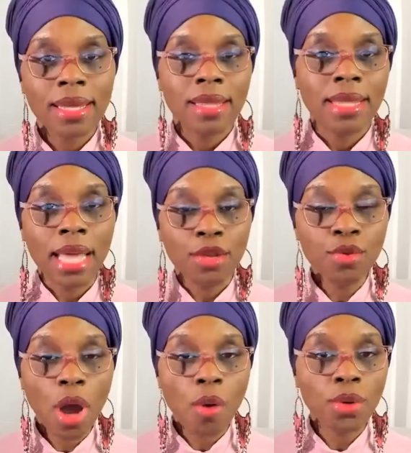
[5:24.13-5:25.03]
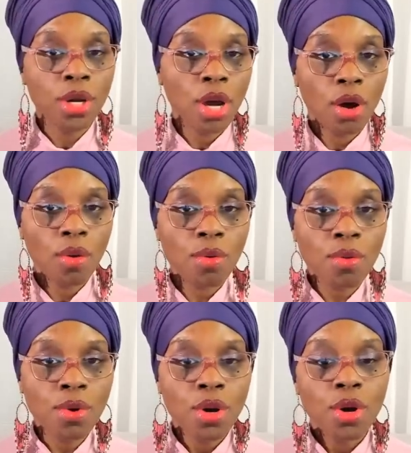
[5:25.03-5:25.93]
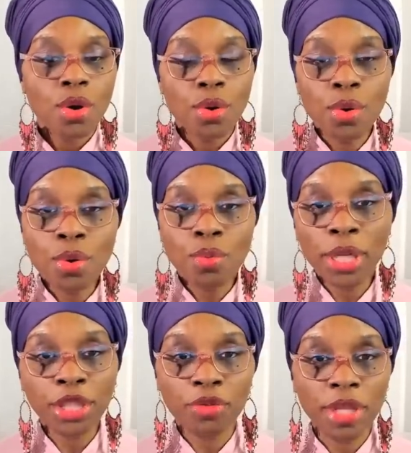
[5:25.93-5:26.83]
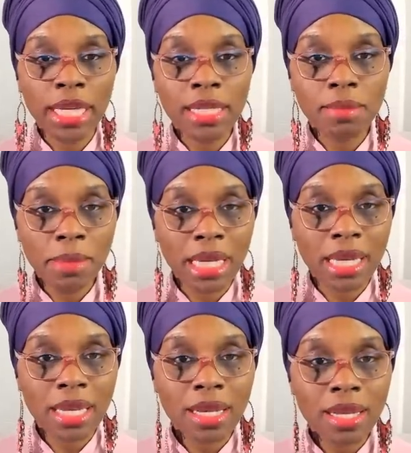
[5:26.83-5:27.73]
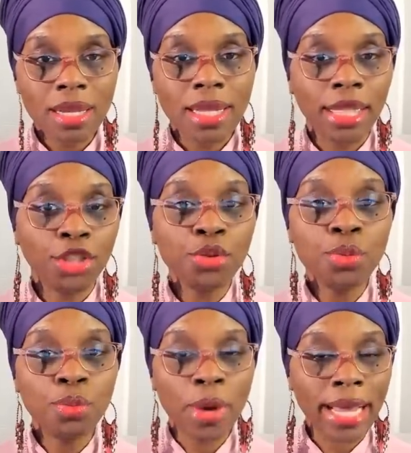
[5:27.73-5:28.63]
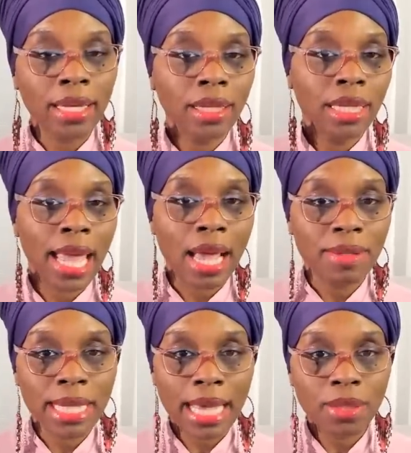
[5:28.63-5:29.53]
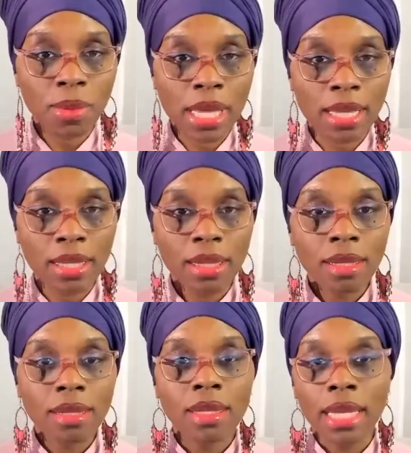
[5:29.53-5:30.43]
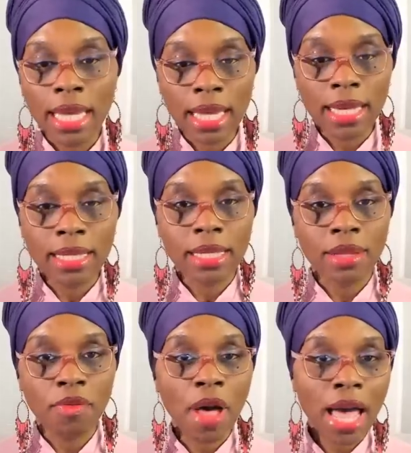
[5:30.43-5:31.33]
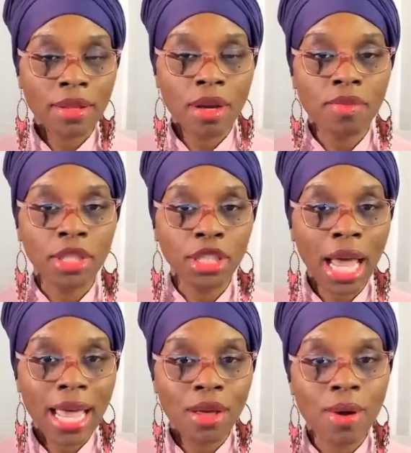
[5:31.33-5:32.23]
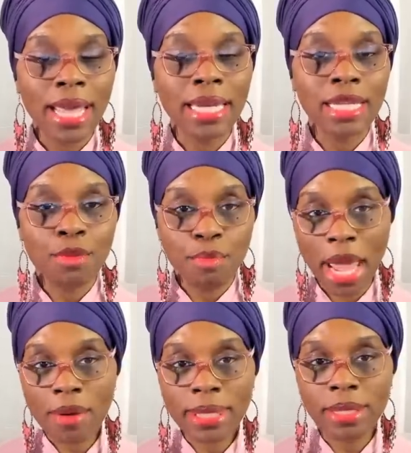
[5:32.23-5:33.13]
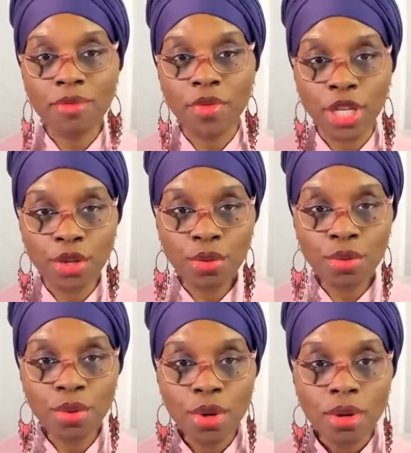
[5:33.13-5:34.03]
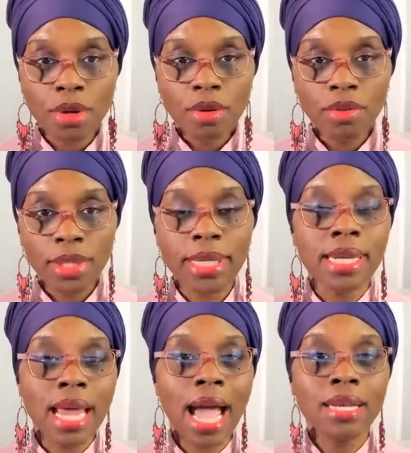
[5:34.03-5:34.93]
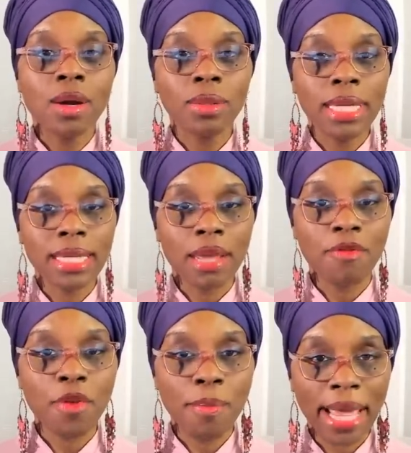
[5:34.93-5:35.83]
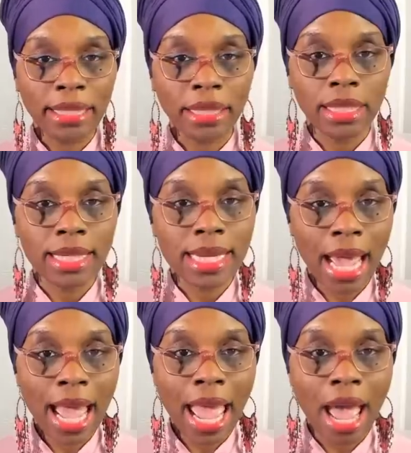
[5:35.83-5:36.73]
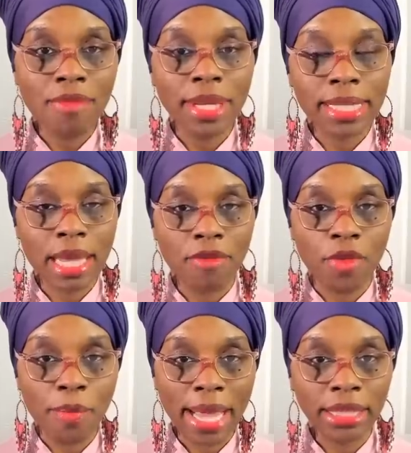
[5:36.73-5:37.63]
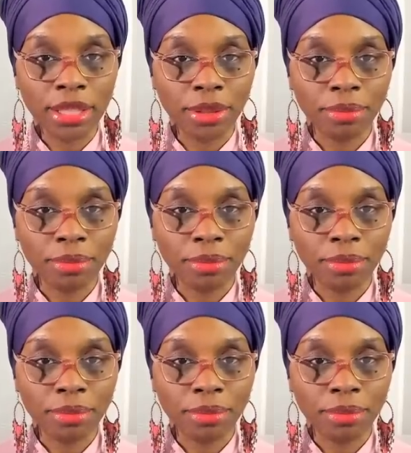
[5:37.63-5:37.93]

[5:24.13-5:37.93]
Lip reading: that you don't know who, which of these men that you regularly have sex with is the father of the child, and it's embarrassing for you to not know this information, to not have this information.